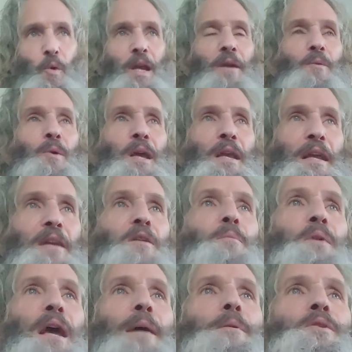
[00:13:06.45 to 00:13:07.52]
We need to
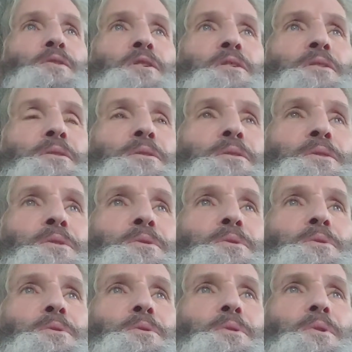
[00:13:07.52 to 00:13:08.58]
be able to
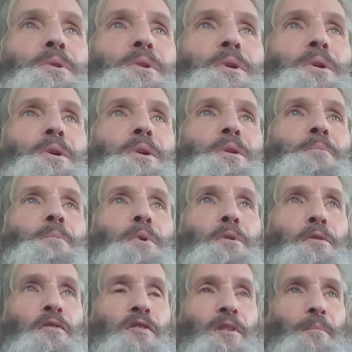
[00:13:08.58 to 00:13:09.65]

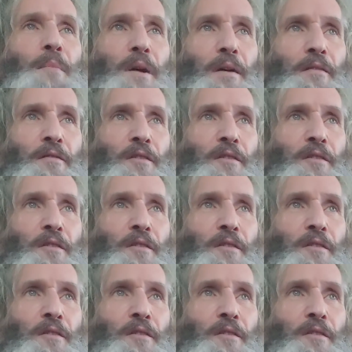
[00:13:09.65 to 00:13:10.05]
move from